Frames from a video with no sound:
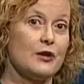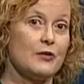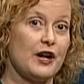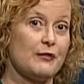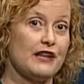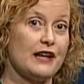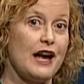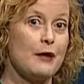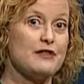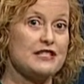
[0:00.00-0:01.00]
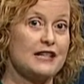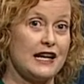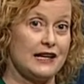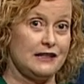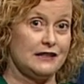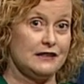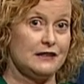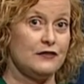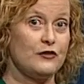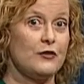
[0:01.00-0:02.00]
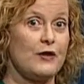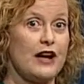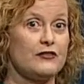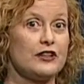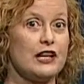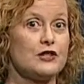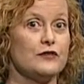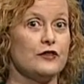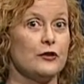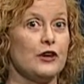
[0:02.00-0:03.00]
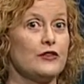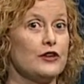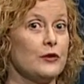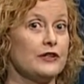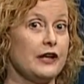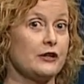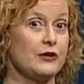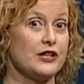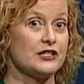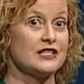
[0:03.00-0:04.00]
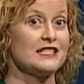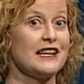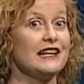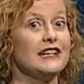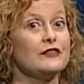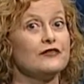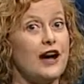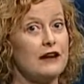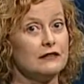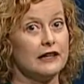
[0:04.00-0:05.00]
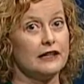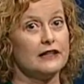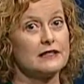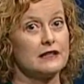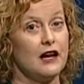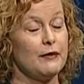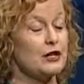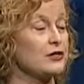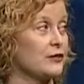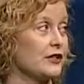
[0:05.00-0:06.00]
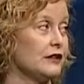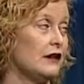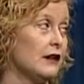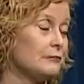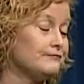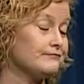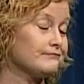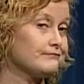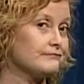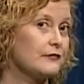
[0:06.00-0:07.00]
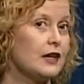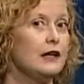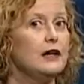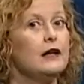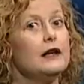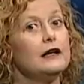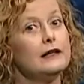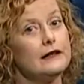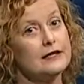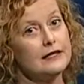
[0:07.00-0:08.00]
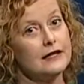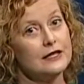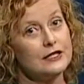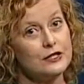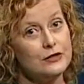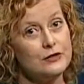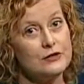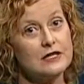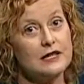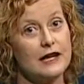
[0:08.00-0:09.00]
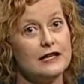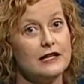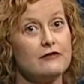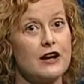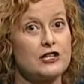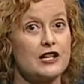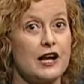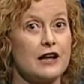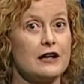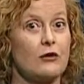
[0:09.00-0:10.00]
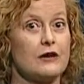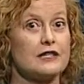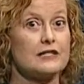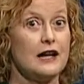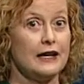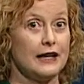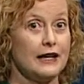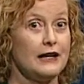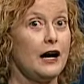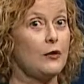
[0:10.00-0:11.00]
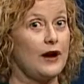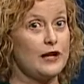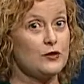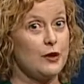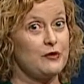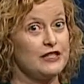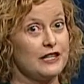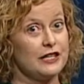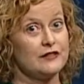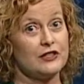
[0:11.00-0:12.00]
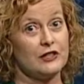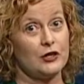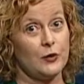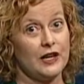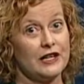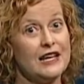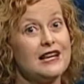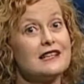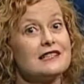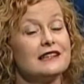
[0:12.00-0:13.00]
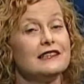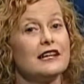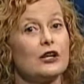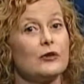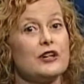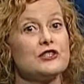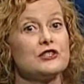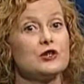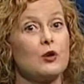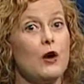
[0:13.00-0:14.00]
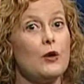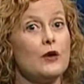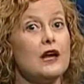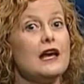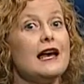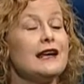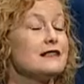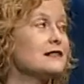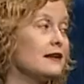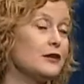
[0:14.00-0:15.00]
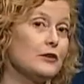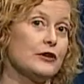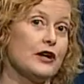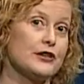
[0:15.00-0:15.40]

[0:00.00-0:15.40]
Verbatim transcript: Arabia abstained from the ratification vote on the UN Declaration, stating it violated Islamic Sharia law. In 1982, Saeed Rajay Khorasani, Iran's representative to the UN, said the declaration is, quote, a secular